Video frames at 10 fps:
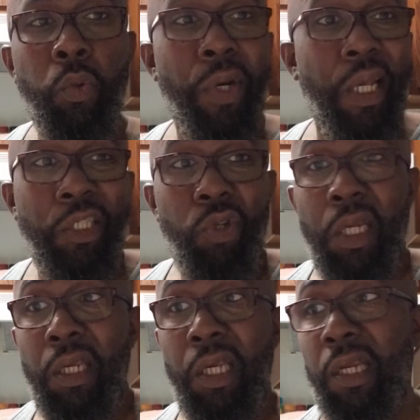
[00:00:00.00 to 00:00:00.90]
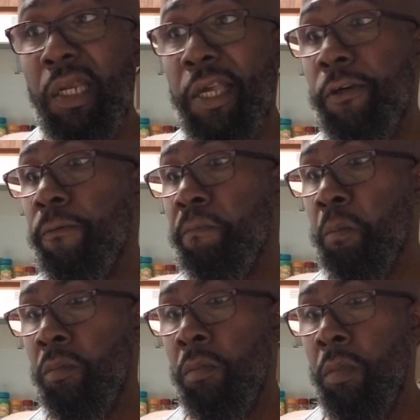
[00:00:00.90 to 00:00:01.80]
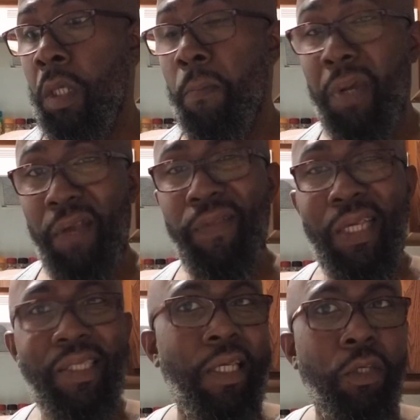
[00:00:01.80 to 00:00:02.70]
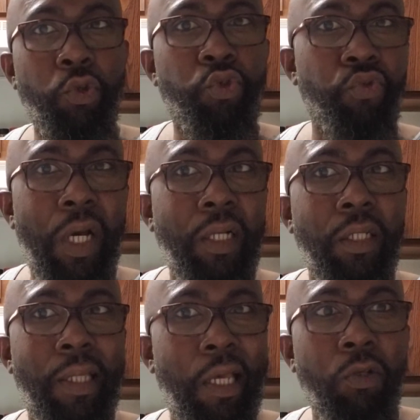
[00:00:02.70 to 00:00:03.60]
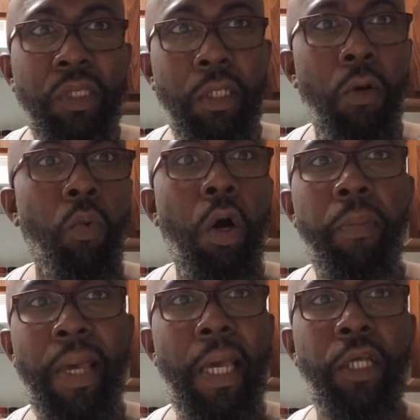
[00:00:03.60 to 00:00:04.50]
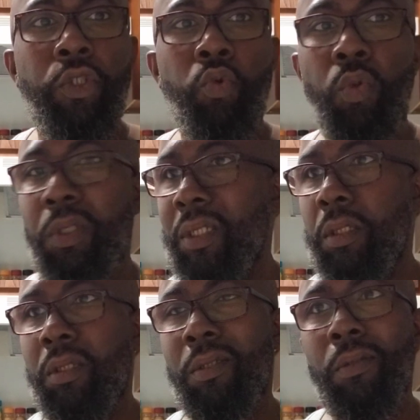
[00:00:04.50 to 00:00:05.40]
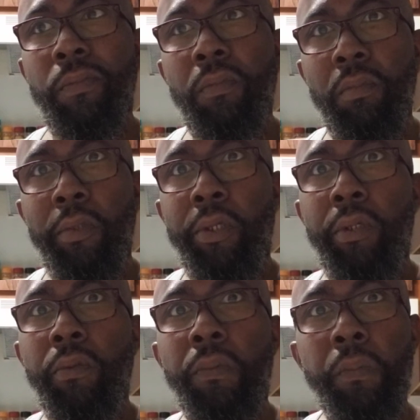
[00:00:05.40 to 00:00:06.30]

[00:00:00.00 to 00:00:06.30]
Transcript: where that you didn't need any help. But if they see you struggling, they'll still walk past you and just, you know,